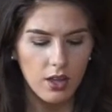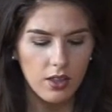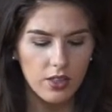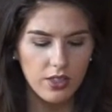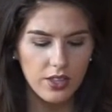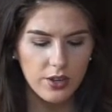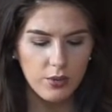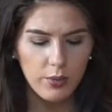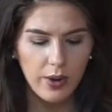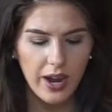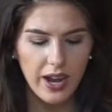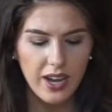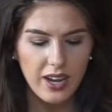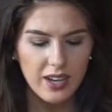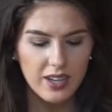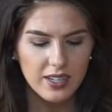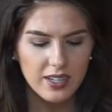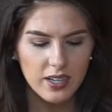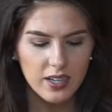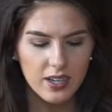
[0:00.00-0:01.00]
The way
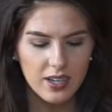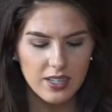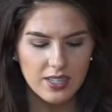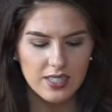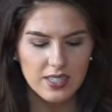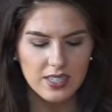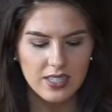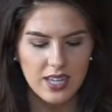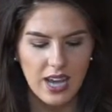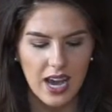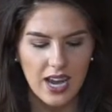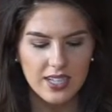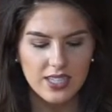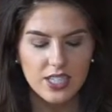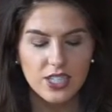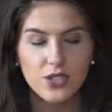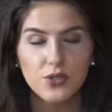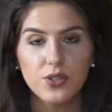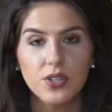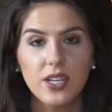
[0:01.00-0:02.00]
it
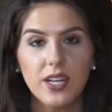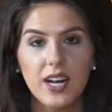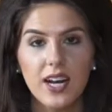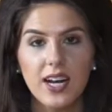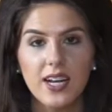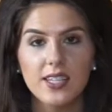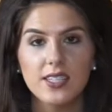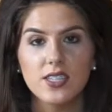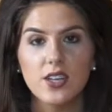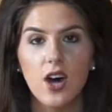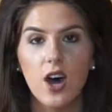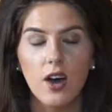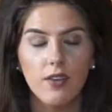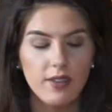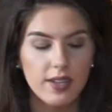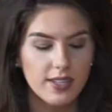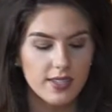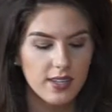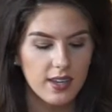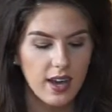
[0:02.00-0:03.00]
sets is really nice.
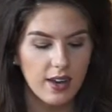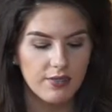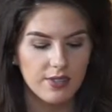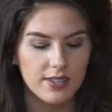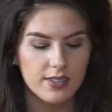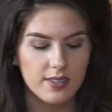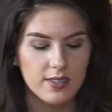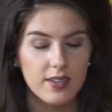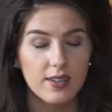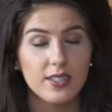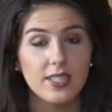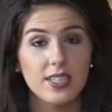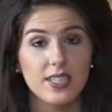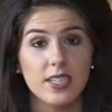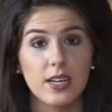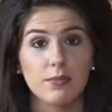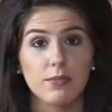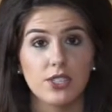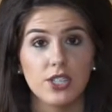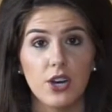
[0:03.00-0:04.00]
Obviously,
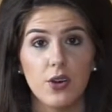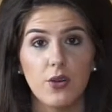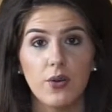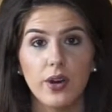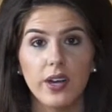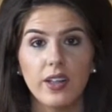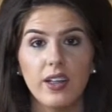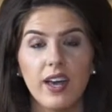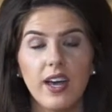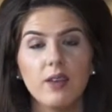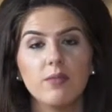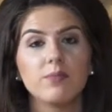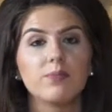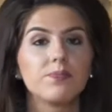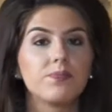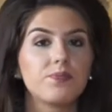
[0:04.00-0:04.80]
since I'm so oily,